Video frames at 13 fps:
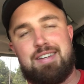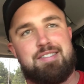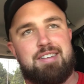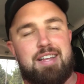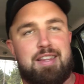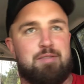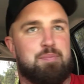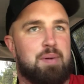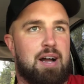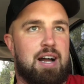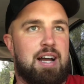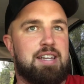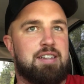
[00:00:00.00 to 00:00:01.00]
It's not left
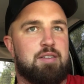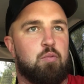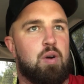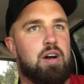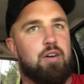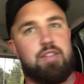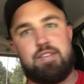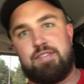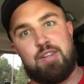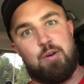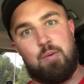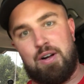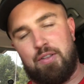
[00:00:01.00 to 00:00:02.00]
behind in wealth, even
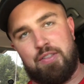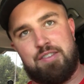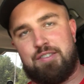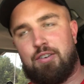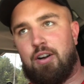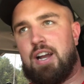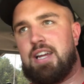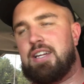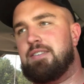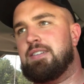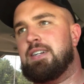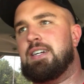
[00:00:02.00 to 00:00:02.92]
though wealth is great.